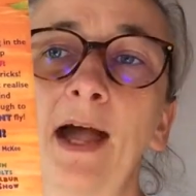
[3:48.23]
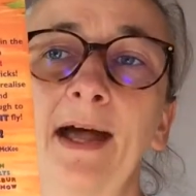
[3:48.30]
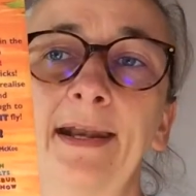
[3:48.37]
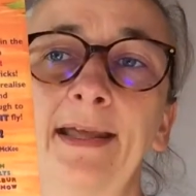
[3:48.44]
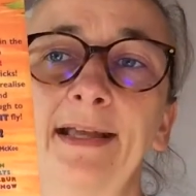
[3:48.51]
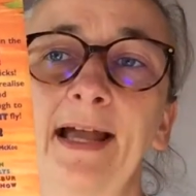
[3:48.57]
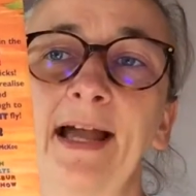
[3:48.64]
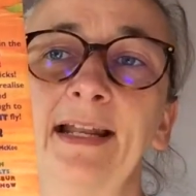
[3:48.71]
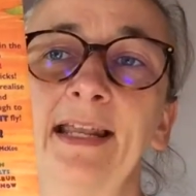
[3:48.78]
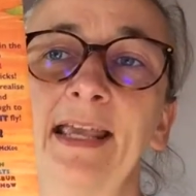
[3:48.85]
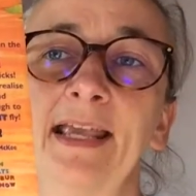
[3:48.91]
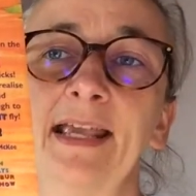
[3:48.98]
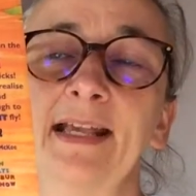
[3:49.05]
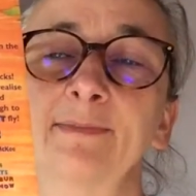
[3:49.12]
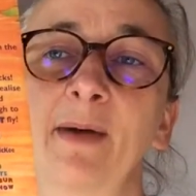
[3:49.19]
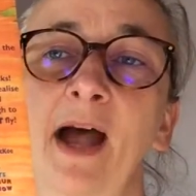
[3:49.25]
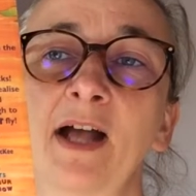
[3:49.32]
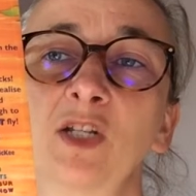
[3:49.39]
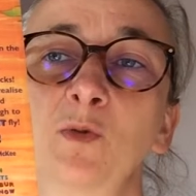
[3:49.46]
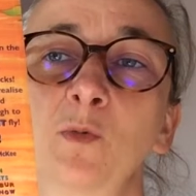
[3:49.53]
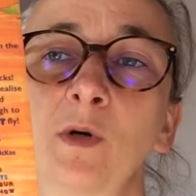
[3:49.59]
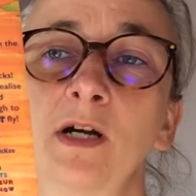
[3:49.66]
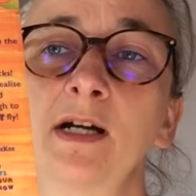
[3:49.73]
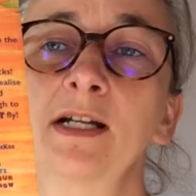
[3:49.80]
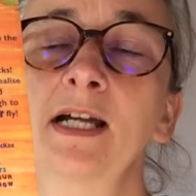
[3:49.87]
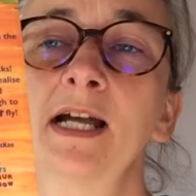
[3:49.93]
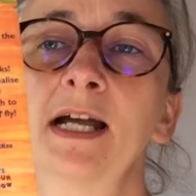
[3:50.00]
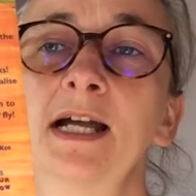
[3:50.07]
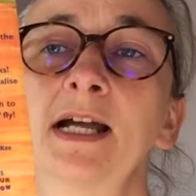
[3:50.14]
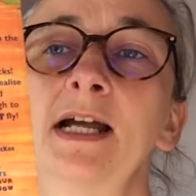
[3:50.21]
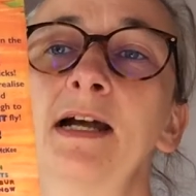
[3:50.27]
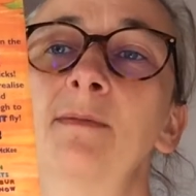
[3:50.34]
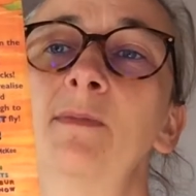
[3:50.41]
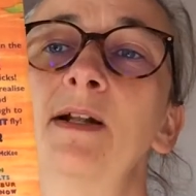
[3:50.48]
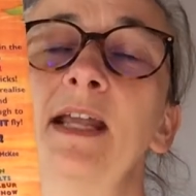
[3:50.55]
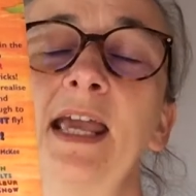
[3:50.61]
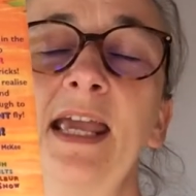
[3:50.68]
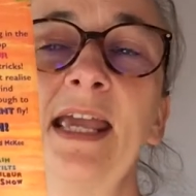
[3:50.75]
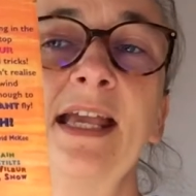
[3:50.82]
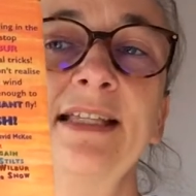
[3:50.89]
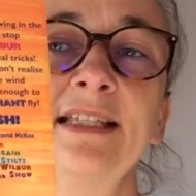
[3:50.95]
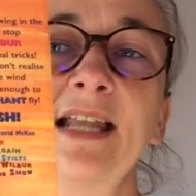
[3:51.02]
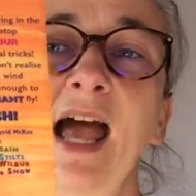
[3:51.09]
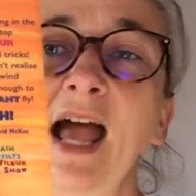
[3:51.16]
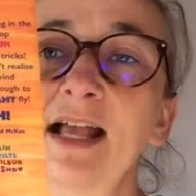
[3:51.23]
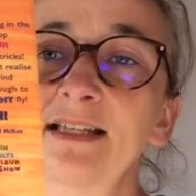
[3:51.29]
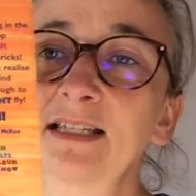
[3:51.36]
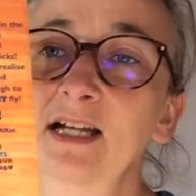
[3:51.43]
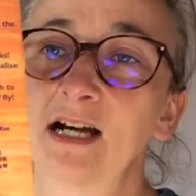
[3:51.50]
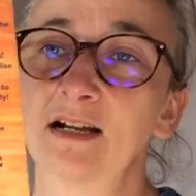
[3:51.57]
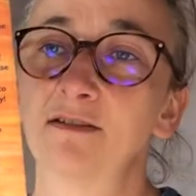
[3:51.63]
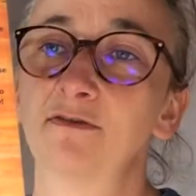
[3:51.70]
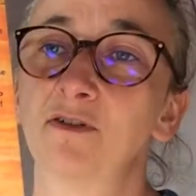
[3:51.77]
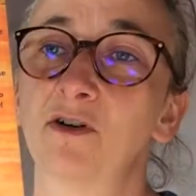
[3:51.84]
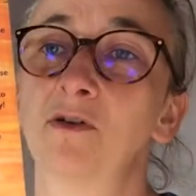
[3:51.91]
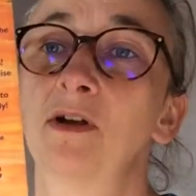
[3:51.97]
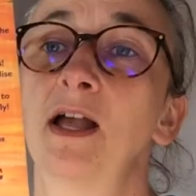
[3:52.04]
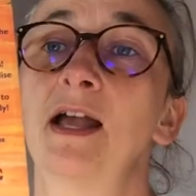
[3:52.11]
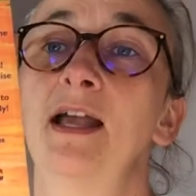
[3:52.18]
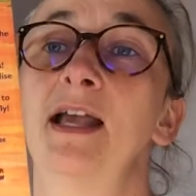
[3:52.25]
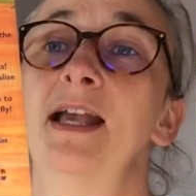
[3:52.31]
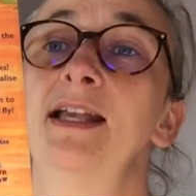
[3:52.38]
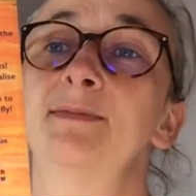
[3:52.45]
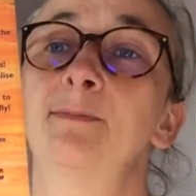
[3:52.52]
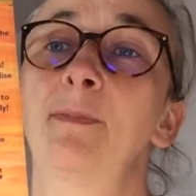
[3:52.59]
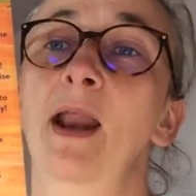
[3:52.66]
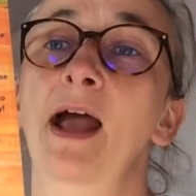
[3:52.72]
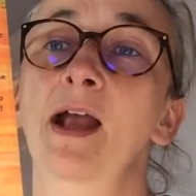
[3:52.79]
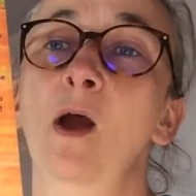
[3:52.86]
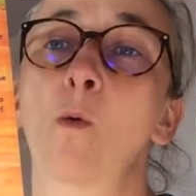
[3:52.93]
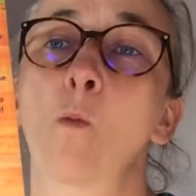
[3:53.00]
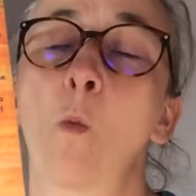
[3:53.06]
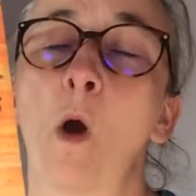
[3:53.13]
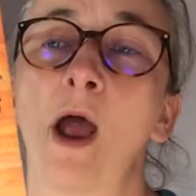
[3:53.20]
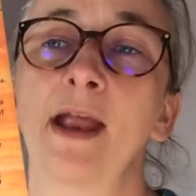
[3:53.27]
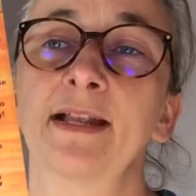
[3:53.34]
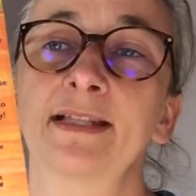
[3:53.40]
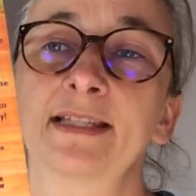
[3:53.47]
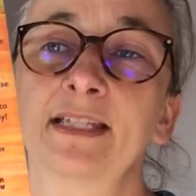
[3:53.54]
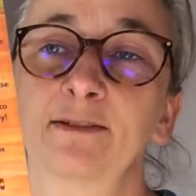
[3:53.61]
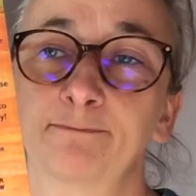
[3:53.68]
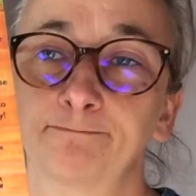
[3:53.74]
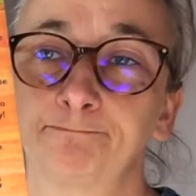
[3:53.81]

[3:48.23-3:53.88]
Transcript: And again, he is patchwork, but he isn't as colourful. He's black and white.